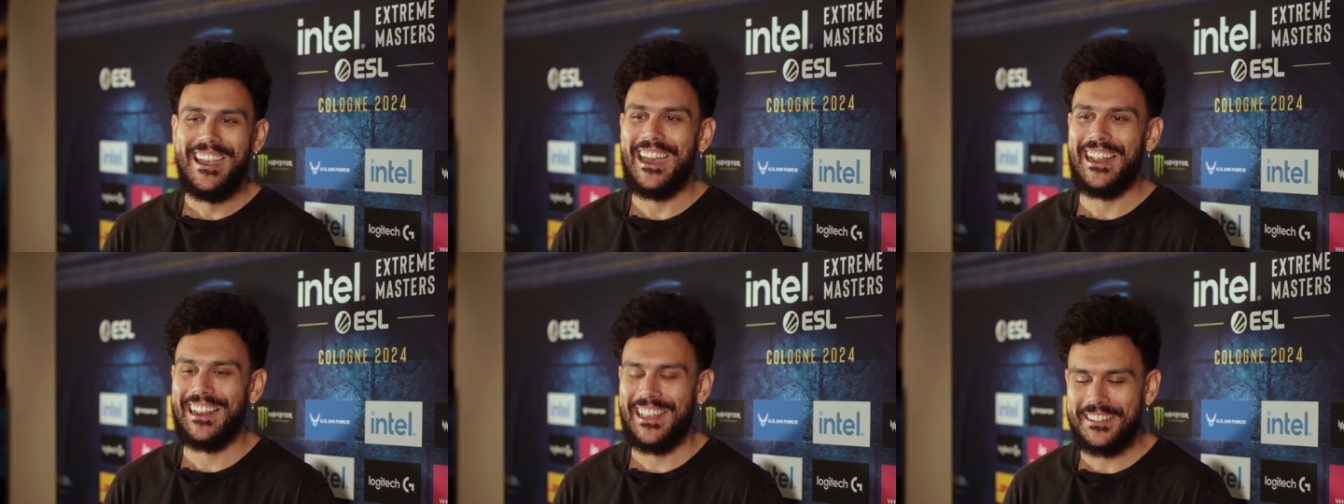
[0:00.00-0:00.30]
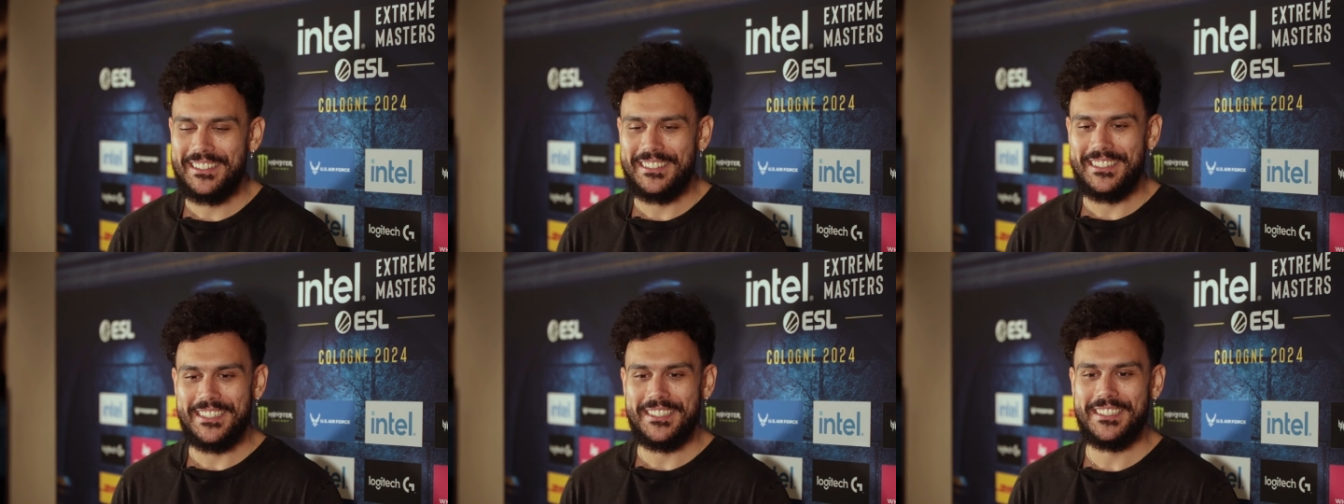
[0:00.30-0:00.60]
I
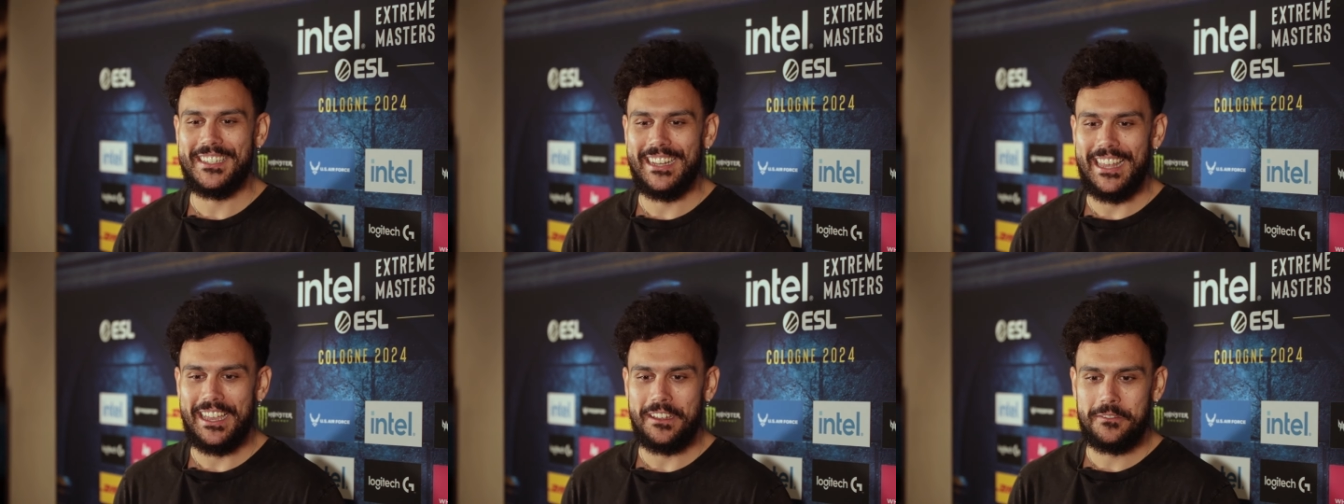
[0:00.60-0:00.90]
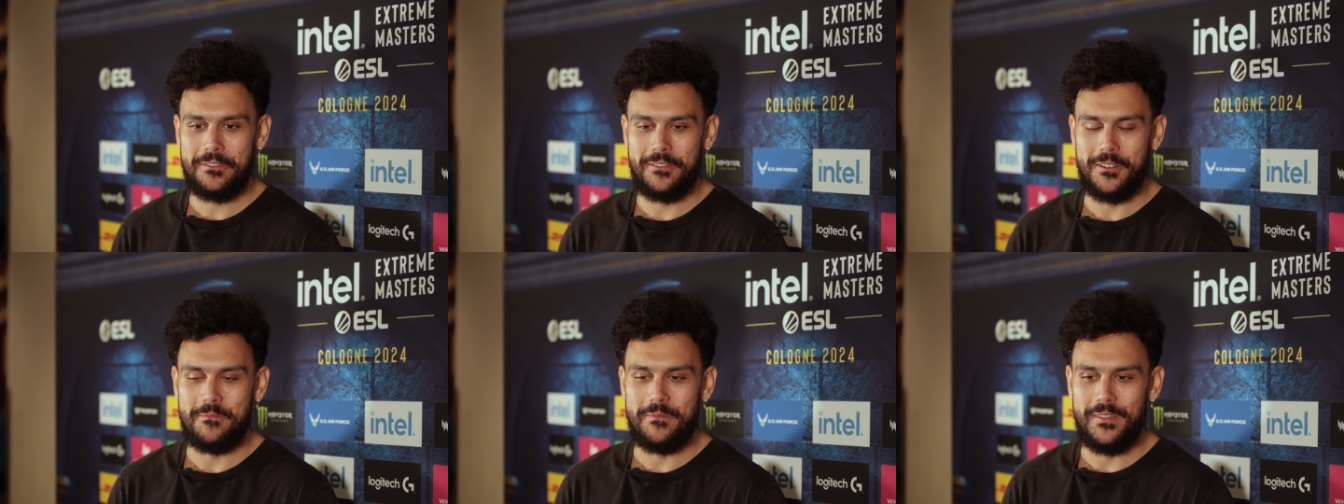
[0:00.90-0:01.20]
like to
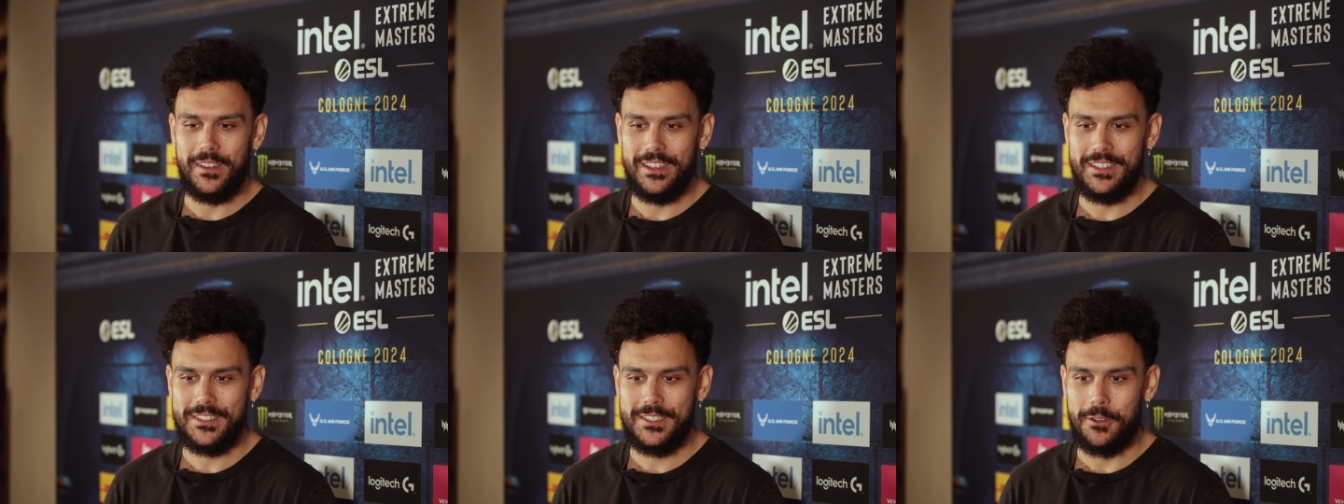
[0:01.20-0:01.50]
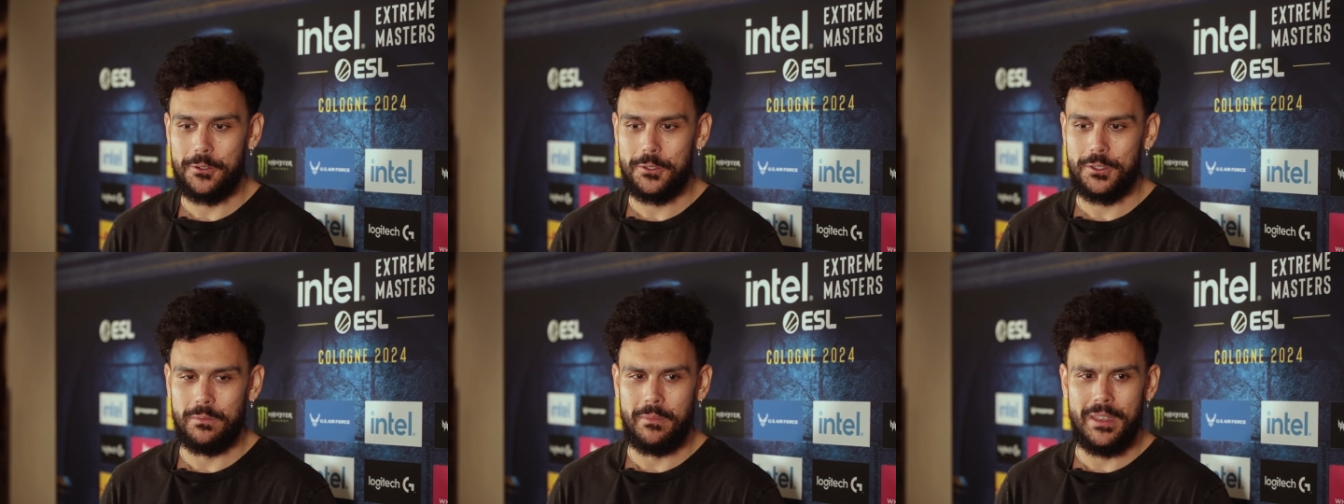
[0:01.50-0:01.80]
disconnect from the
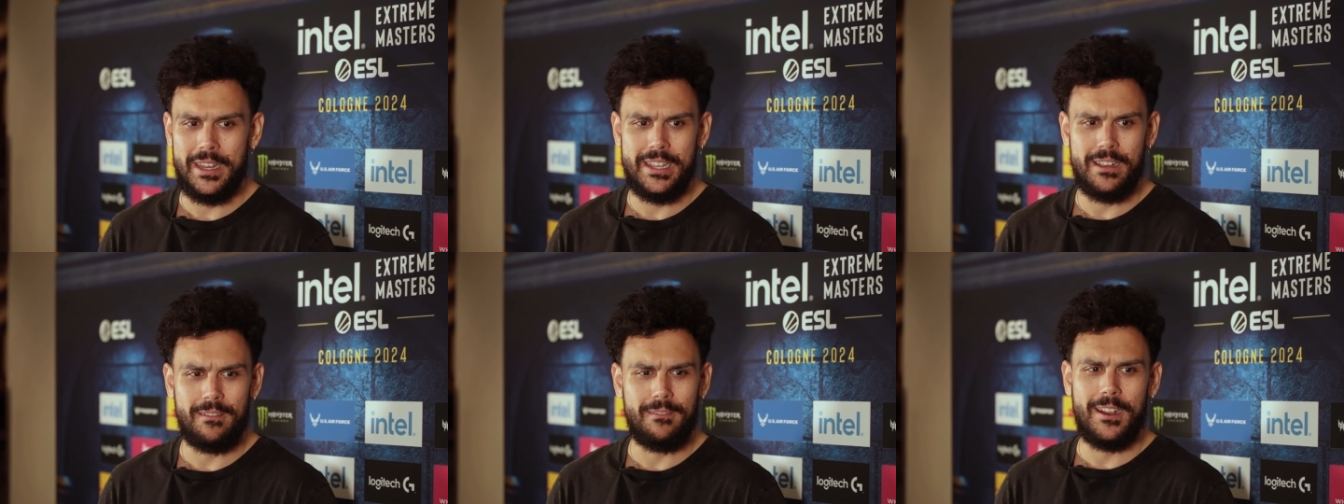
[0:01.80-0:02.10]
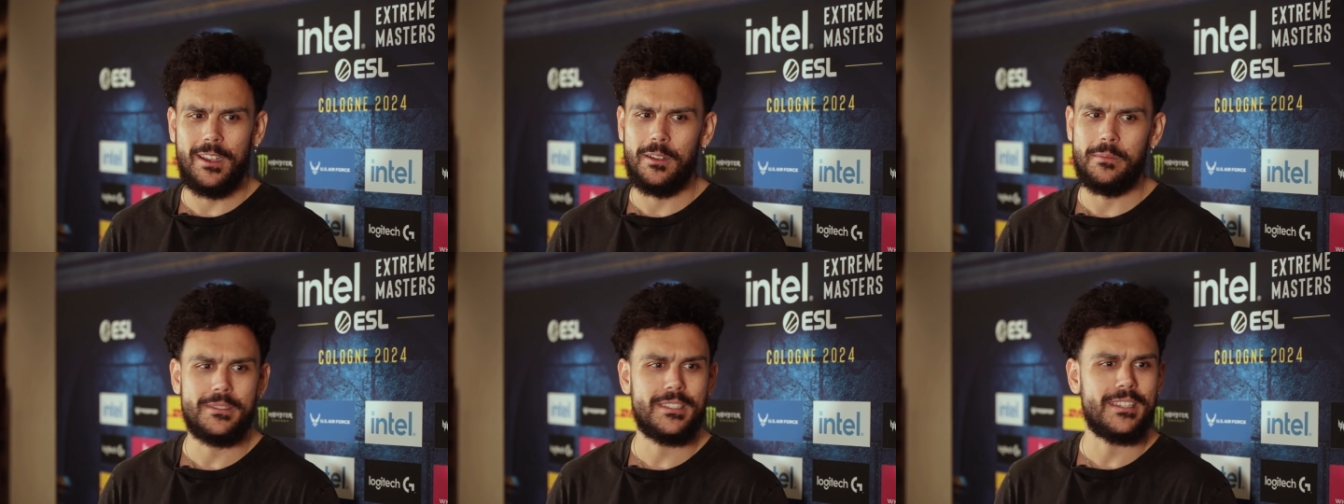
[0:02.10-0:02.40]
social media
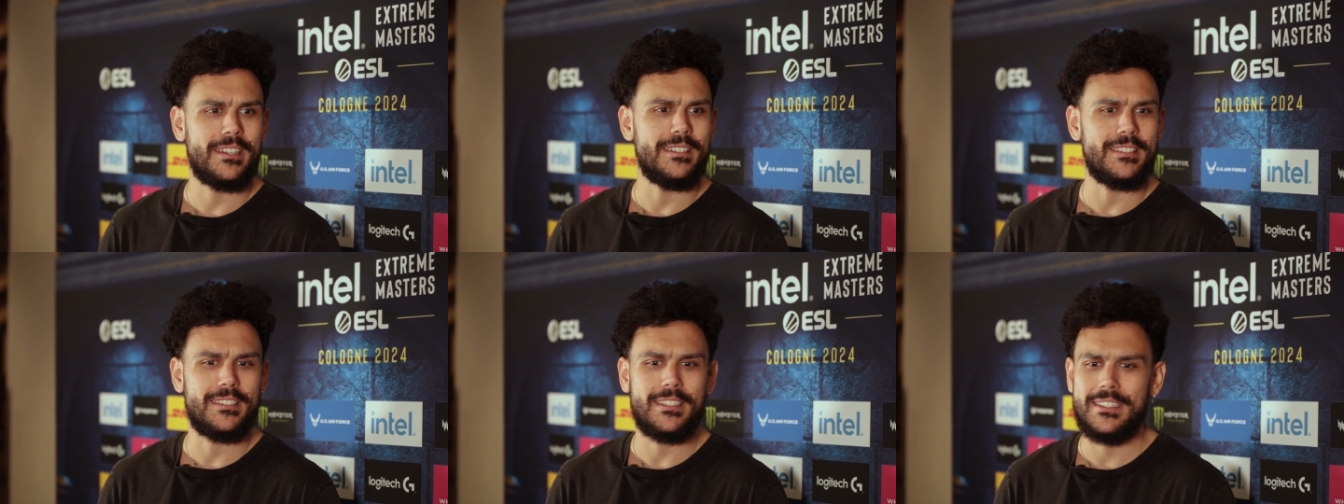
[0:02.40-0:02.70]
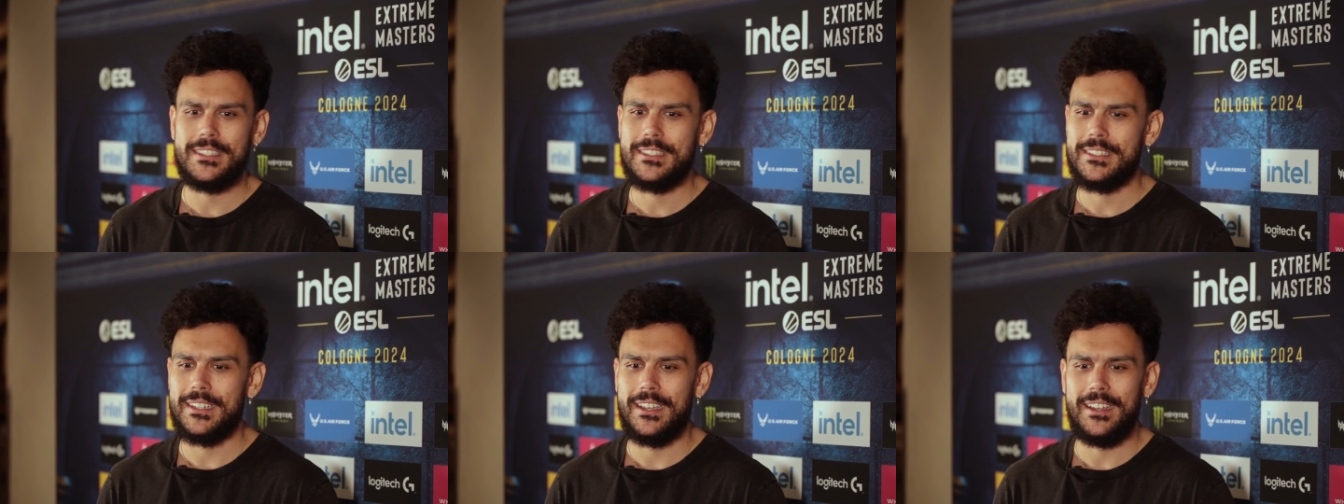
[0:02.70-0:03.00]
realms because
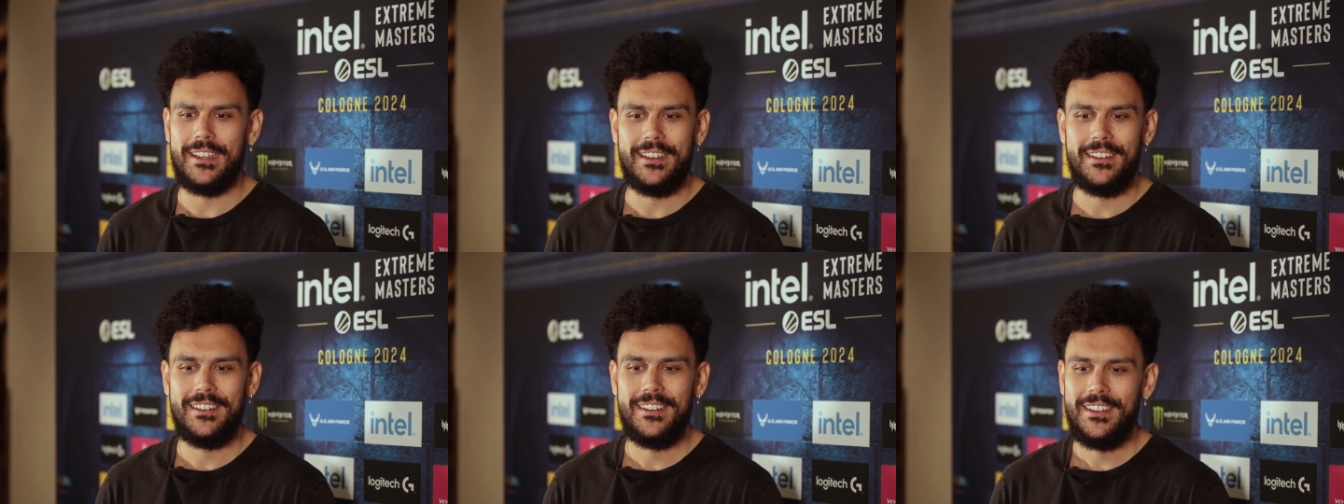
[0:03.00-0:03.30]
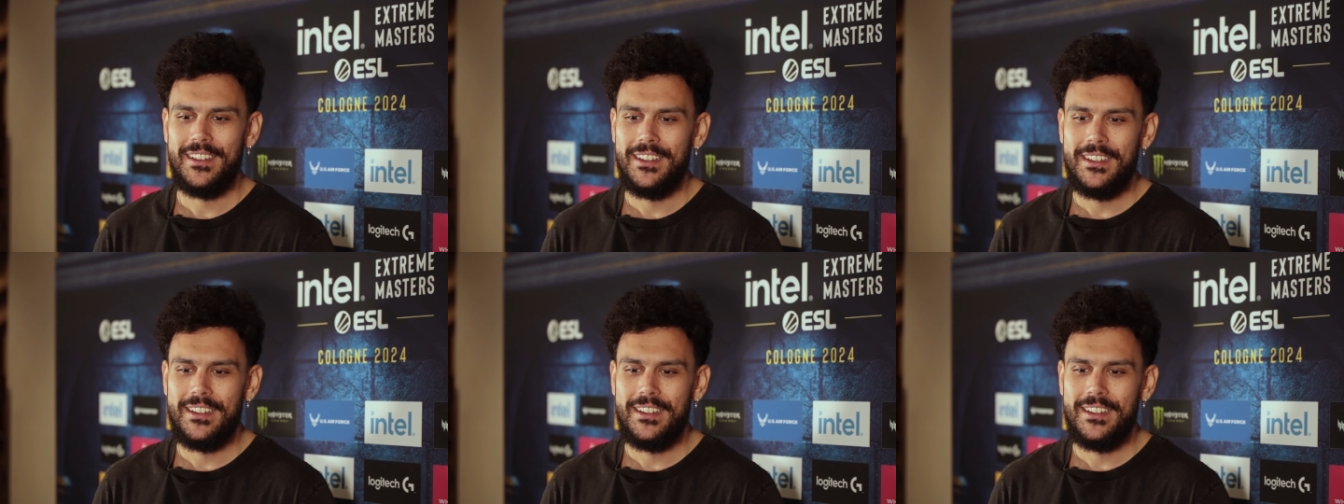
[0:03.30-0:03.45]
it's, uh,